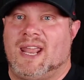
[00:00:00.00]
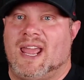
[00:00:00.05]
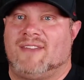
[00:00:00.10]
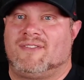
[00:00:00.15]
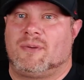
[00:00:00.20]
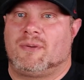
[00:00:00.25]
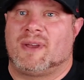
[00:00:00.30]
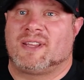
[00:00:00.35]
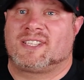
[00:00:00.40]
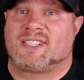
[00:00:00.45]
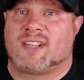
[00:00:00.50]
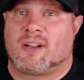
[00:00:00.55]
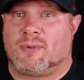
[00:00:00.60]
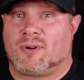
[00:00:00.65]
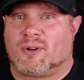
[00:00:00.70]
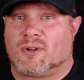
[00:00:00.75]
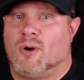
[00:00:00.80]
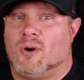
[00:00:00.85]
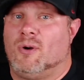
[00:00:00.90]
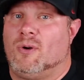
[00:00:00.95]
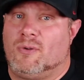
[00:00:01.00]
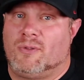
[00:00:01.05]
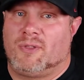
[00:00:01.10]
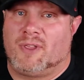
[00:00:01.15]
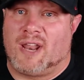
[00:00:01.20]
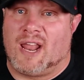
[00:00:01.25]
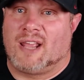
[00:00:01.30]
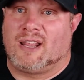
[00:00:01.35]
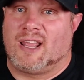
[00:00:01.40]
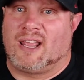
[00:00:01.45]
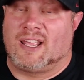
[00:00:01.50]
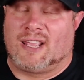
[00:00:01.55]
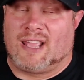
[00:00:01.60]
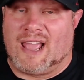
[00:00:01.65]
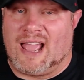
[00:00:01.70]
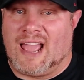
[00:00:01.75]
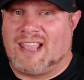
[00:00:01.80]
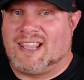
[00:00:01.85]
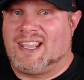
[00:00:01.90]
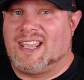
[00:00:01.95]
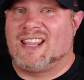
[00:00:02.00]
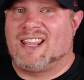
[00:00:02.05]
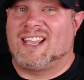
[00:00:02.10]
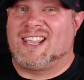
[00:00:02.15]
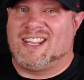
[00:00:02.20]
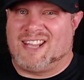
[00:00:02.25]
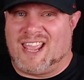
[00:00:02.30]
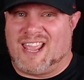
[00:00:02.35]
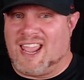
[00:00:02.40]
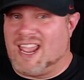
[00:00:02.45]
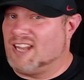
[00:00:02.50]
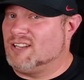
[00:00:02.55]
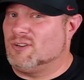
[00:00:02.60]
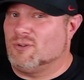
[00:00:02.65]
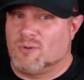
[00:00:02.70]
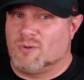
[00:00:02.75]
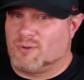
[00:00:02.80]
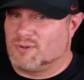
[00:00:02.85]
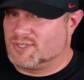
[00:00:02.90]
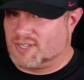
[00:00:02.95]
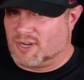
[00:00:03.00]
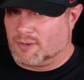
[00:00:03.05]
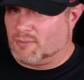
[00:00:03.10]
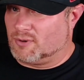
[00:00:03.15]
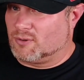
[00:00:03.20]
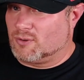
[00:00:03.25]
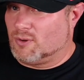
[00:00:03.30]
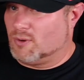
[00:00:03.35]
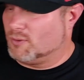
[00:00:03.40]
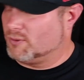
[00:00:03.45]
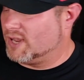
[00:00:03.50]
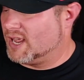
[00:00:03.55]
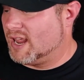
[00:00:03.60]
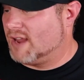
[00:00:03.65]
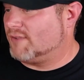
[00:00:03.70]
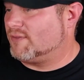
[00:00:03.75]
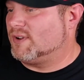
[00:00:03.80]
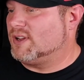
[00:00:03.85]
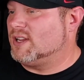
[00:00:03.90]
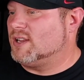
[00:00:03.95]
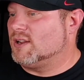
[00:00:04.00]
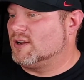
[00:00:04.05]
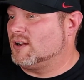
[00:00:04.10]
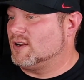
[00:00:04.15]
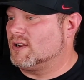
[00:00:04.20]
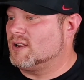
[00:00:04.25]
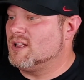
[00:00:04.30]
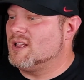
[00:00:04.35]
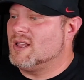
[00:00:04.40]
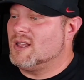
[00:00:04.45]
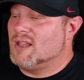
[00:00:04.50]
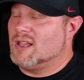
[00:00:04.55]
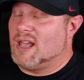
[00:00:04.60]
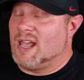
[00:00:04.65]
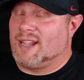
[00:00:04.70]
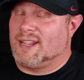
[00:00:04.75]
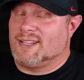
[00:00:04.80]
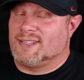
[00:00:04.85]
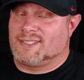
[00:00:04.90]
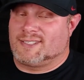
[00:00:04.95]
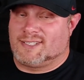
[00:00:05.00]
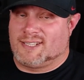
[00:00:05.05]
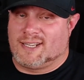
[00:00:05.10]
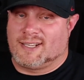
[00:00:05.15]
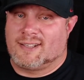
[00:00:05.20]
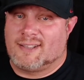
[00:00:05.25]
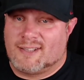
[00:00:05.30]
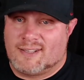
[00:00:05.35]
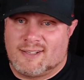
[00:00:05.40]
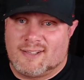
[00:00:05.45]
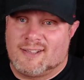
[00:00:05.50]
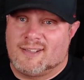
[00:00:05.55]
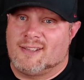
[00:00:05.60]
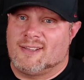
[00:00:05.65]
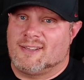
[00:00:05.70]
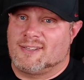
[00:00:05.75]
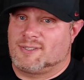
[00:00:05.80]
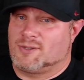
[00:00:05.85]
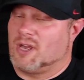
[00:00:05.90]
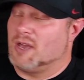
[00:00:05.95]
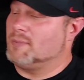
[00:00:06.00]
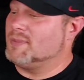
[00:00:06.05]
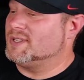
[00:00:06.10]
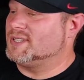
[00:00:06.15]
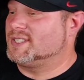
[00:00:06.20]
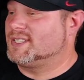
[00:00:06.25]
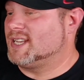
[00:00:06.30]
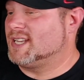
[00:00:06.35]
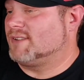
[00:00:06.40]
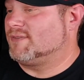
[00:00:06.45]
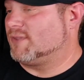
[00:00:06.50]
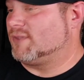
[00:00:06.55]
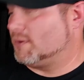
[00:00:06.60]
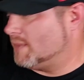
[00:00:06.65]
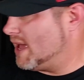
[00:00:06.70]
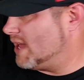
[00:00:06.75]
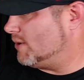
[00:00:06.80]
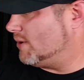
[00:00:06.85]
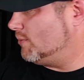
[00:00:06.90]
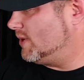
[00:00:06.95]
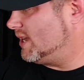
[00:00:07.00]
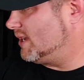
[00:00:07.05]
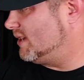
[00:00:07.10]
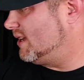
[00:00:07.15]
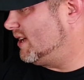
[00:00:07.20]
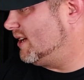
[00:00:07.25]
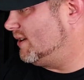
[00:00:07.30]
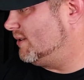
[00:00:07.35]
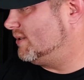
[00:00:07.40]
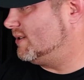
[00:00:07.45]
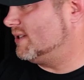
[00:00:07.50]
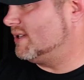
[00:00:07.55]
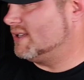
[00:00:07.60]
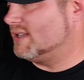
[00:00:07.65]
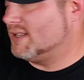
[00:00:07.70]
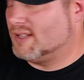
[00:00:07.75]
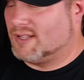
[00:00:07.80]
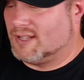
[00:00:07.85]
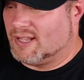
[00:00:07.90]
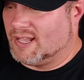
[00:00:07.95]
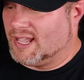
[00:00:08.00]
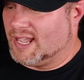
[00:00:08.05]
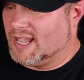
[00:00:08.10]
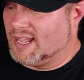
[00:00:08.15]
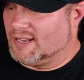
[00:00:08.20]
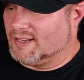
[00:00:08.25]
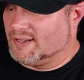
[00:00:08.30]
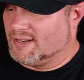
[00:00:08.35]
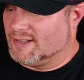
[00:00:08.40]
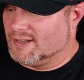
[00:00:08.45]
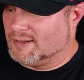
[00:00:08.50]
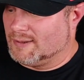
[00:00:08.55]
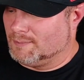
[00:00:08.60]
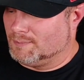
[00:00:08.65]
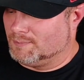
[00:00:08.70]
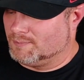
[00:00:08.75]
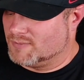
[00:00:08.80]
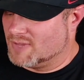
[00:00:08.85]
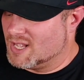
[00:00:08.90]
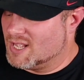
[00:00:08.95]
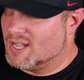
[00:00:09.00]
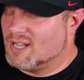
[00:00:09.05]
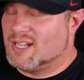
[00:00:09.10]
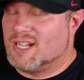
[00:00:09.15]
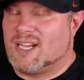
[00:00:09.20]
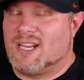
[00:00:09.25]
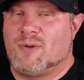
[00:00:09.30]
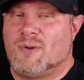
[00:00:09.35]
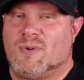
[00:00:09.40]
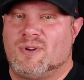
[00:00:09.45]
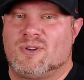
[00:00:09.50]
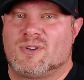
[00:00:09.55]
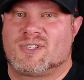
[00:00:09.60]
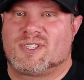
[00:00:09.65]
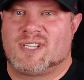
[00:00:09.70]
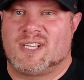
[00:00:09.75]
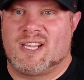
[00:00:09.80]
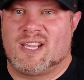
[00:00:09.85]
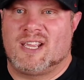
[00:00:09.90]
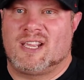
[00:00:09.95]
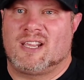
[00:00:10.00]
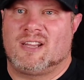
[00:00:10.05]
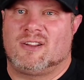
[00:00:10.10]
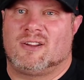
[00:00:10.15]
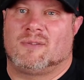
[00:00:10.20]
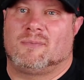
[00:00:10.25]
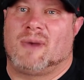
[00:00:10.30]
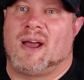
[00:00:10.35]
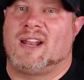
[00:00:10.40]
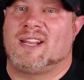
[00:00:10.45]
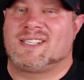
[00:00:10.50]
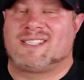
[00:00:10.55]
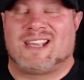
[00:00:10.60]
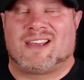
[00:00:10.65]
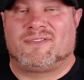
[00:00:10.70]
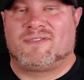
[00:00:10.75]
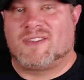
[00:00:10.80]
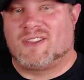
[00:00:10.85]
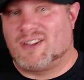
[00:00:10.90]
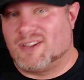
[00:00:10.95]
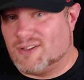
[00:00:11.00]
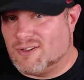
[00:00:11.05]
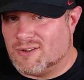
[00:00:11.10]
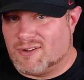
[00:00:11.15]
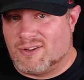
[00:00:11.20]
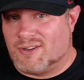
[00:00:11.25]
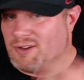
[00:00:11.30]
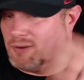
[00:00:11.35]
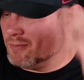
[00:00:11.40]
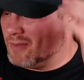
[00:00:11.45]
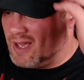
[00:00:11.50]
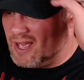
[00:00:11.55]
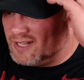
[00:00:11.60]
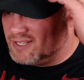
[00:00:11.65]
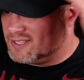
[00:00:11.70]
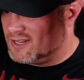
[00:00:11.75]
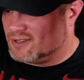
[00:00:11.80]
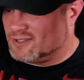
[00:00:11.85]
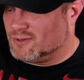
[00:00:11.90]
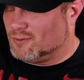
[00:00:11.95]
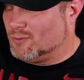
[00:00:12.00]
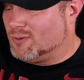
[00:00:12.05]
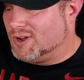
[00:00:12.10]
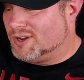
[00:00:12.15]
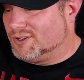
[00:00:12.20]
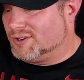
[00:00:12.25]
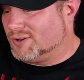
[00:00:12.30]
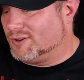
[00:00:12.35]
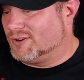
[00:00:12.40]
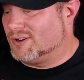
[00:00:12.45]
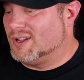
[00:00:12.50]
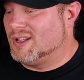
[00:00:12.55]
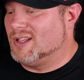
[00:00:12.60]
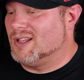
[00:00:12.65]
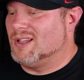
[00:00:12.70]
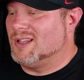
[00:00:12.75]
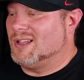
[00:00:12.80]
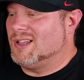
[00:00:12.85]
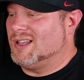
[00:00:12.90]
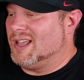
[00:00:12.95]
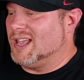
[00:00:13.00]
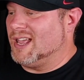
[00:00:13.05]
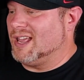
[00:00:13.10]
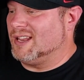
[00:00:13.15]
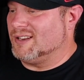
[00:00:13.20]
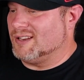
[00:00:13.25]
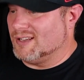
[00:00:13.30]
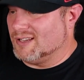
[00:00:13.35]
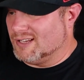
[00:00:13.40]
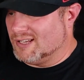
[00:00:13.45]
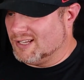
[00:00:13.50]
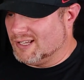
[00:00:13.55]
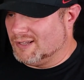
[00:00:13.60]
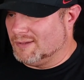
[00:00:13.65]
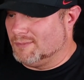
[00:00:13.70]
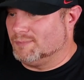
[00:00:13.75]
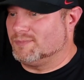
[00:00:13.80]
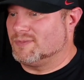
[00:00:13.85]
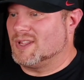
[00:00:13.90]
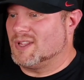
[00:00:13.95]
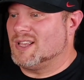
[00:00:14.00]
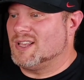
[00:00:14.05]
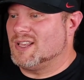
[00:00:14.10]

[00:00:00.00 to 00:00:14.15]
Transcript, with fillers: been having my summer cold that I like, I get like an annual summer cold. Every year I get sick. So I've been sick for about a week now. And, um, you know, when you're sick and your body's not feeling good, your mind starts to wander. And, um,